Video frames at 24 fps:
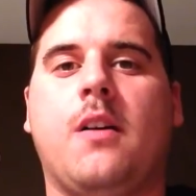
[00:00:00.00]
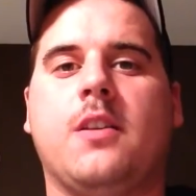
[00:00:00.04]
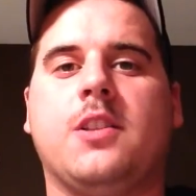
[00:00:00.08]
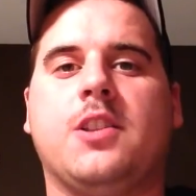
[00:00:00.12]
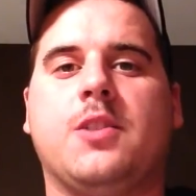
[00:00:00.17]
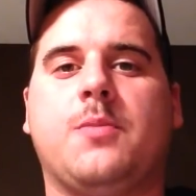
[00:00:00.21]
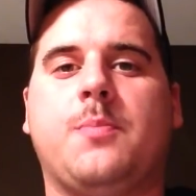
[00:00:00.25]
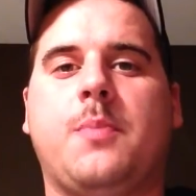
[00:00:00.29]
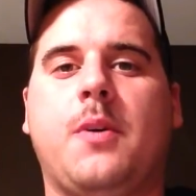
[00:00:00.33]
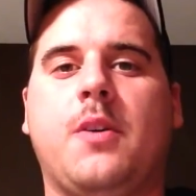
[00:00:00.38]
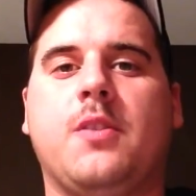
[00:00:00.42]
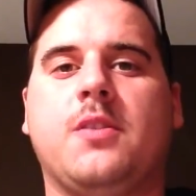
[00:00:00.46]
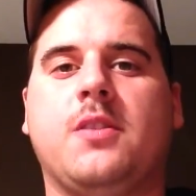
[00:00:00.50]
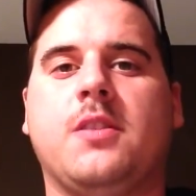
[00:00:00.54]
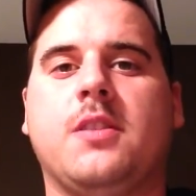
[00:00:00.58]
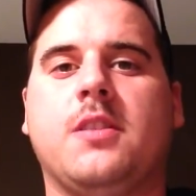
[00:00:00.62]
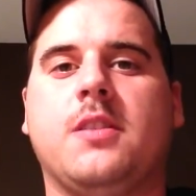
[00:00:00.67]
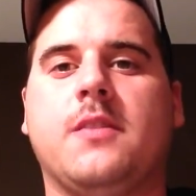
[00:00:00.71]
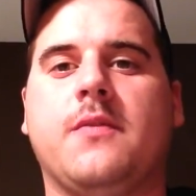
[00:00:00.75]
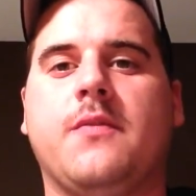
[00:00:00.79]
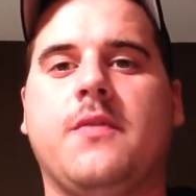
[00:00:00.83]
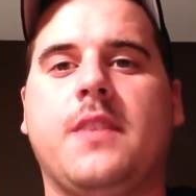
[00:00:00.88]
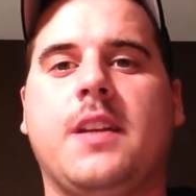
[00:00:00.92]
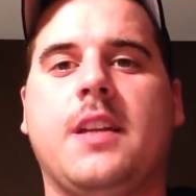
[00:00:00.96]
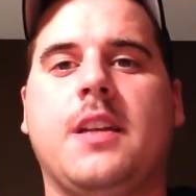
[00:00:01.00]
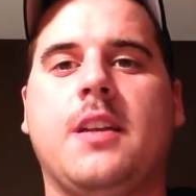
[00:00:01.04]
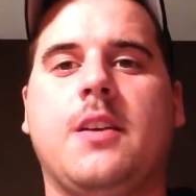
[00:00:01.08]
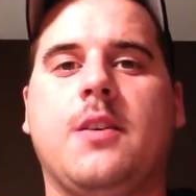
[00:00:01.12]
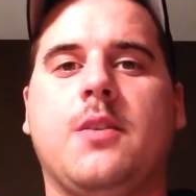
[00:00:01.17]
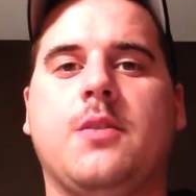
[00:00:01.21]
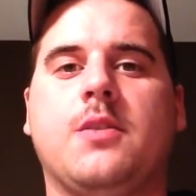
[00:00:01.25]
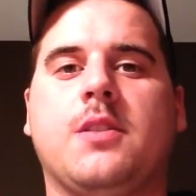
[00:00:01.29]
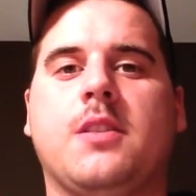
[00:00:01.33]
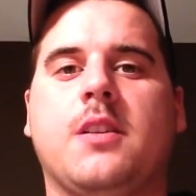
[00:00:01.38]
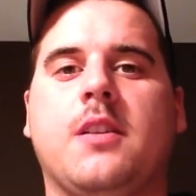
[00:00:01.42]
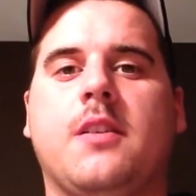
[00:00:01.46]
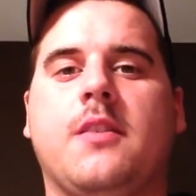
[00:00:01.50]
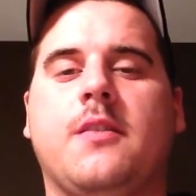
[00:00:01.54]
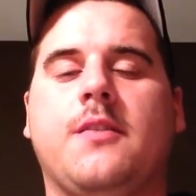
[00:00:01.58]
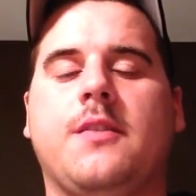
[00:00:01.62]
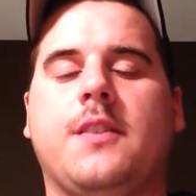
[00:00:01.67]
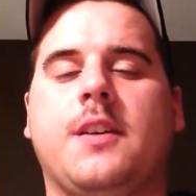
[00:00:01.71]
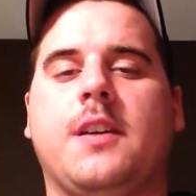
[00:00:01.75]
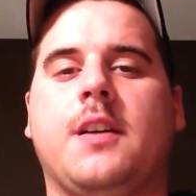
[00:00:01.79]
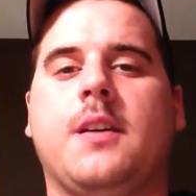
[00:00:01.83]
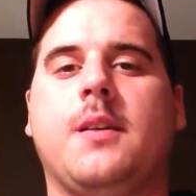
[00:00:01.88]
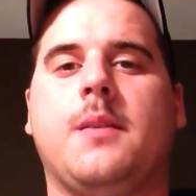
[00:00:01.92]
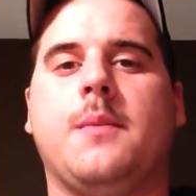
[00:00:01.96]
Just posted some videos
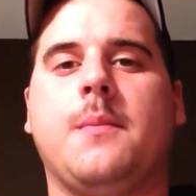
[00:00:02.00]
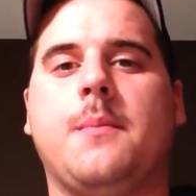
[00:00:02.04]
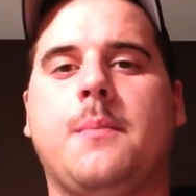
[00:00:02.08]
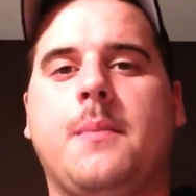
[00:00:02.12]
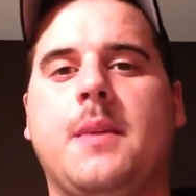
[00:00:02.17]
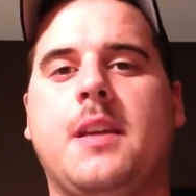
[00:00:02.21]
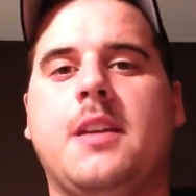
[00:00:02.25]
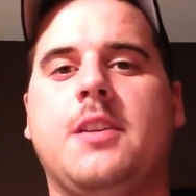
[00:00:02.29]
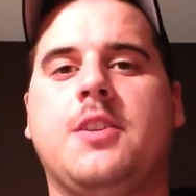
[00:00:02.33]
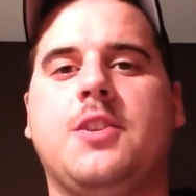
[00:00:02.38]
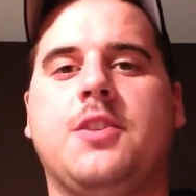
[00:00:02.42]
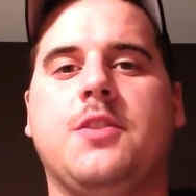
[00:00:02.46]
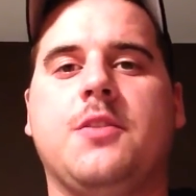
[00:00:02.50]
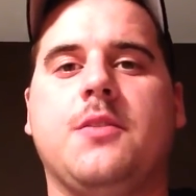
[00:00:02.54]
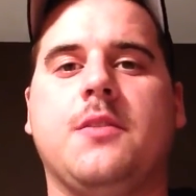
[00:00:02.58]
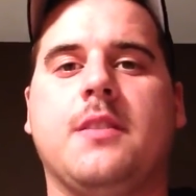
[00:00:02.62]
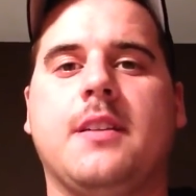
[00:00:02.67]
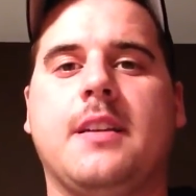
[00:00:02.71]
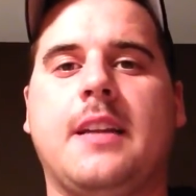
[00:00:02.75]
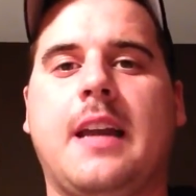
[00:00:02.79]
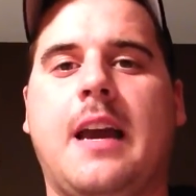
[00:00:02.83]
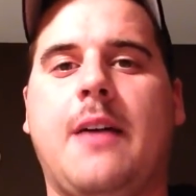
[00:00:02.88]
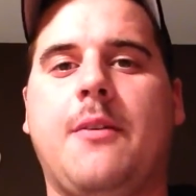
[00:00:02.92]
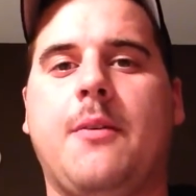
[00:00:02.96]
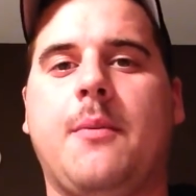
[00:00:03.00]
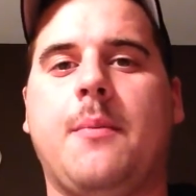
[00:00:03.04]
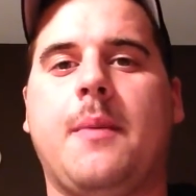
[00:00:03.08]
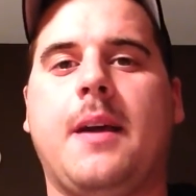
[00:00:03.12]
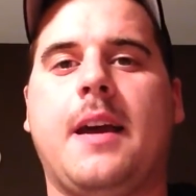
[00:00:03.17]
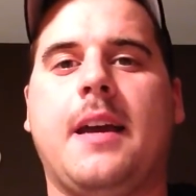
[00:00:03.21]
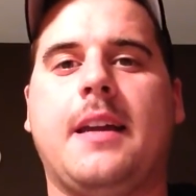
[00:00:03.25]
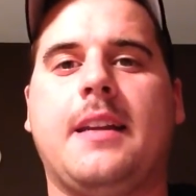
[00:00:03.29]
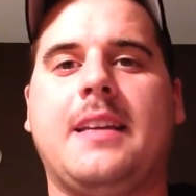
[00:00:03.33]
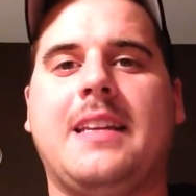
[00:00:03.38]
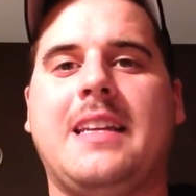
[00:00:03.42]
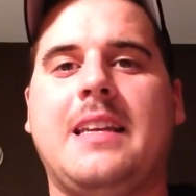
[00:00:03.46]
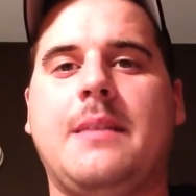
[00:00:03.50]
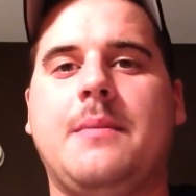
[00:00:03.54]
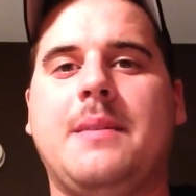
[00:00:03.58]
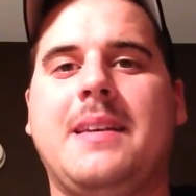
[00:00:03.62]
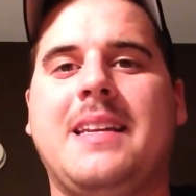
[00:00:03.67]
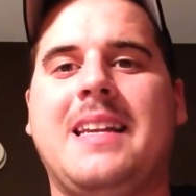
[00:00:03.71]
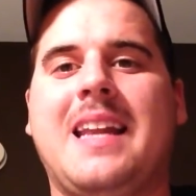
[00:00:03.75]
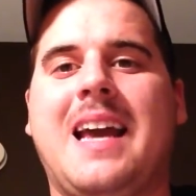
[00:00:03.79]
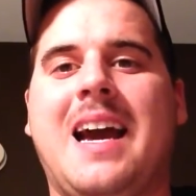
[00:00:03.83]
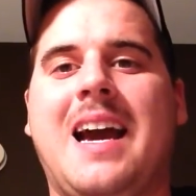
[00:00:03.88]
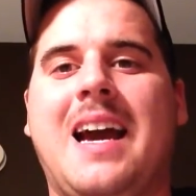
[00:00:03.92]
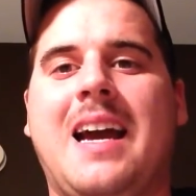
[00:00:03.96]
of me shooting the Diamondback
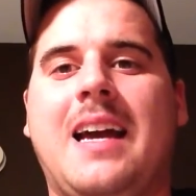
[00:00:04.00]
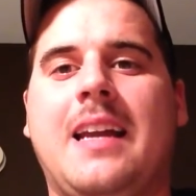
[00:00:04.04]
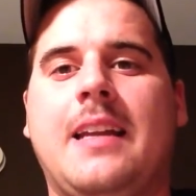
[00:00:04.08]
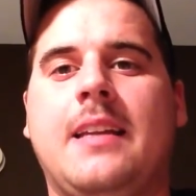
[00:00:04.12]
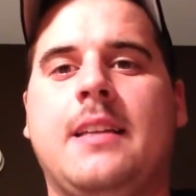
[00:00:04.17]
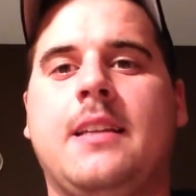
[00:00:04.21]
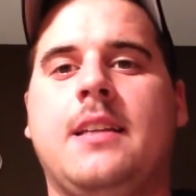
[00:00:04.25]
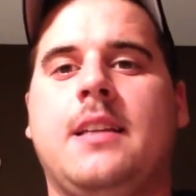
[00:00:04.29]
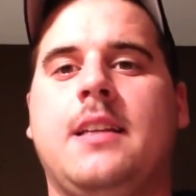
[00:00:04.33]
DB9.